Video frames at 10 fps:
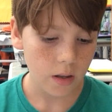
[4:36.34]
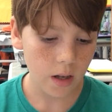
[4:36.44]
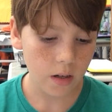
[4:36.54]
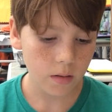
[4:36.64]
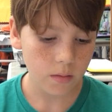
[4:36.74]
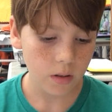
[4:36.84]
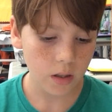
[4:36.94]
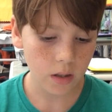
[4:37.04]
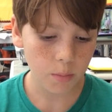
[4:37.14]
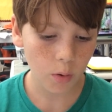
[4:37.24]
Then
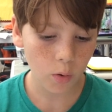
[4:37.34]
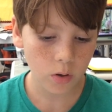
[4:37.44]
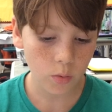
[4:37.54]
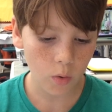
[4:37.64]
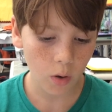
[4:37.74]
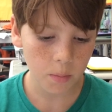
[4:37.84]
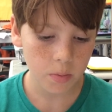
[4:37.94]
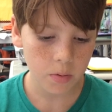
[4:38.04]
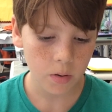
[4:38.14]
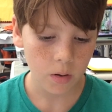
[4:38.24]
he pulled the
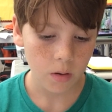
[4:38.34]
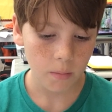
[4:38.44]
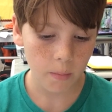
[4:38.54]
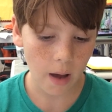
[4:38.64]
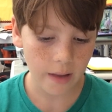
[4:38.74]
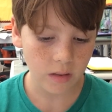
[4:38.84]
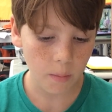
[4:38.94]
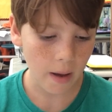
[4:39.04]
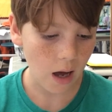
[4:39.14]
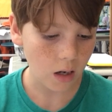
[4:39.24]
rope at the
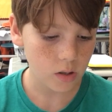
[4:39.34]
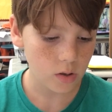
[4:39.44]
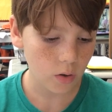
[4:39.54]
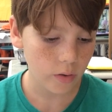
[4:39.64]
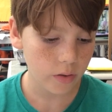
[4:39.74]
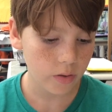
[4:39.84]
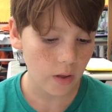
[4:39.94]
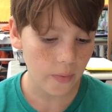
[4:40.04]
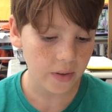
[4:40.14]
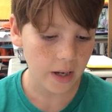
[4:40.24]
back so
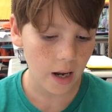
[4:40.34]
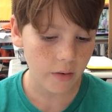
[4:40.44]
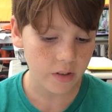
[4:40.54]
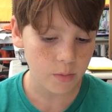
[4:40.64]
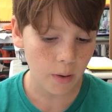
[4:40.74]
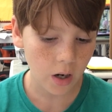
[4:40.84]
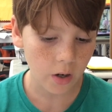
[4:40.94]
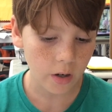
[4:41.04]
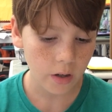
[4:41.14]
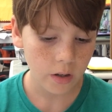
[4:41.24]
that the canvas
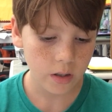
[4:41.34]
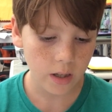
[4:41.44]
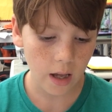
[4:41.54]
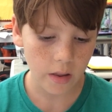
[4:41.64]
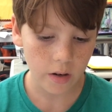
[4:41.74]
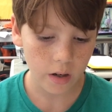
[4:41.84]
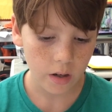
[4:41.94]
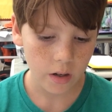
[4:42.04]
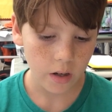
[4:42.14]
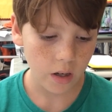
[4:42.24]
puckered together
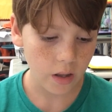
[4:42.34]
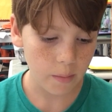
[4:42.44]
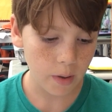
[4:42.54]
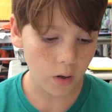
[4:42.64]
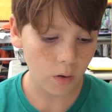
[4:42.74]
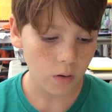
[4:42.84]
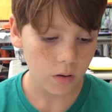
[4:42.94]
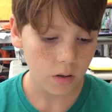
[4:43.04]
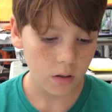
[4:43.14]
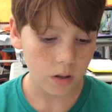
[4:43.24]
in the middle,
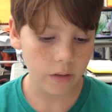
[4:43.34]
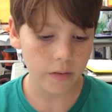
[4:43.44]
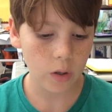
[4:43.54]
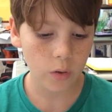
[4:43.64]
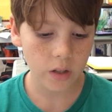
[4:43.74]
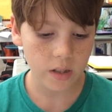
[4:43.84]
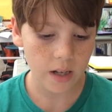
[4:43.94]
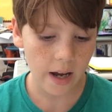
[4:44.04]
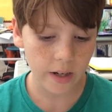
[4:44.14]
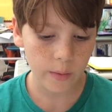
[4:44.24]
leaving only a
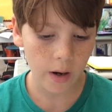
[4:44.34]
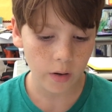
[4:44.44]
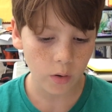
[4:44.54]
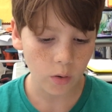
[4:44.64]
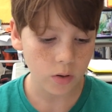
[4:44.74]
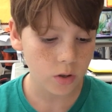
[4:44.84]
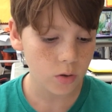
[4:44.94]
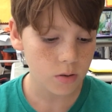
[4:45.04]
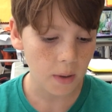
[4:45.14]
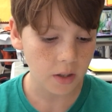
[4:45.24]
tiny round hole, too
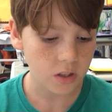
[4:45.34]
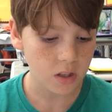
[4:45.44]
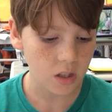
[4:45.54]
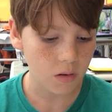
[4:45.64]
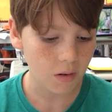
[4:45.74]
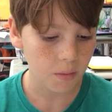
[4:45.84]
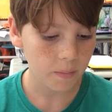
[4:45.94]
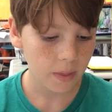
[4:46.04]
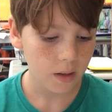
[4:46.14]
small to see through.